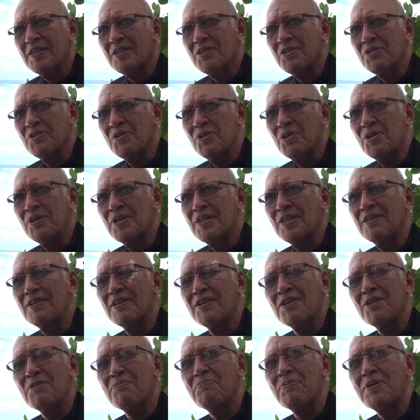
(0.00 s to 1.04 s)
to all the
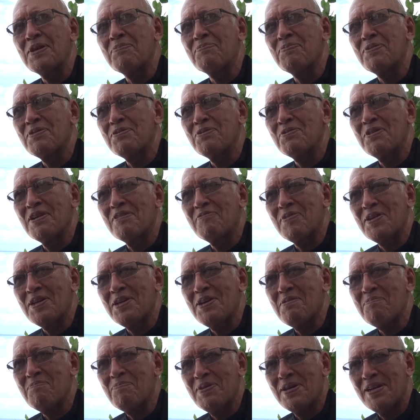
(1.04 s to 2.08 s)
little people who have
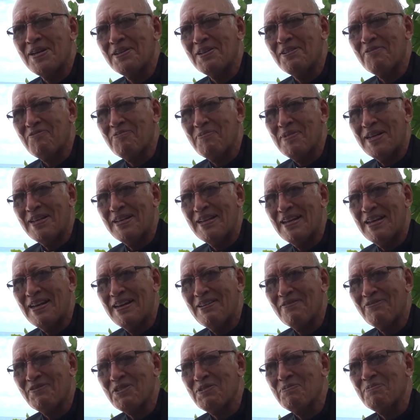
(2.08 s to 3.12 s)
become part of my
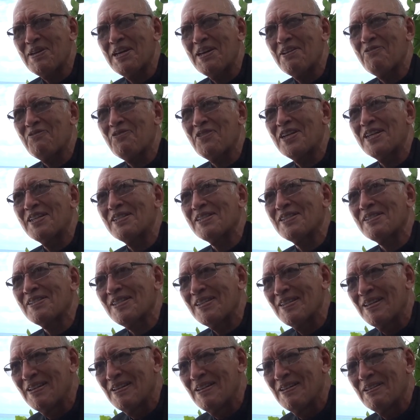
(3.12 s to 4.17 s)
life, to my friends
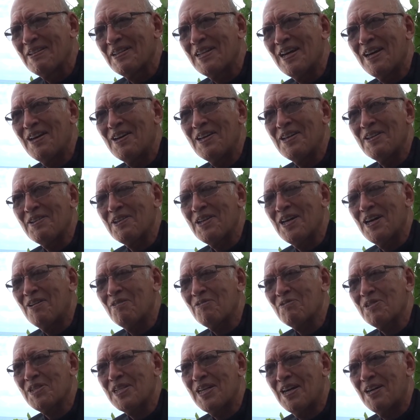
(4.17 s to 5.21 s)
in
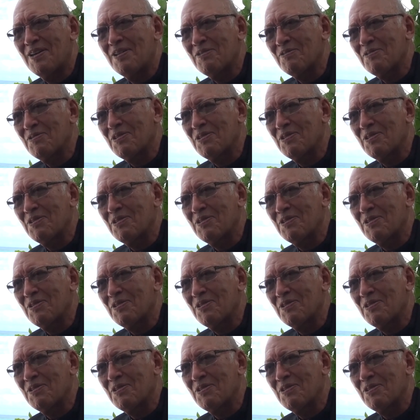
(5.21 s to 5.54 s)
downtown,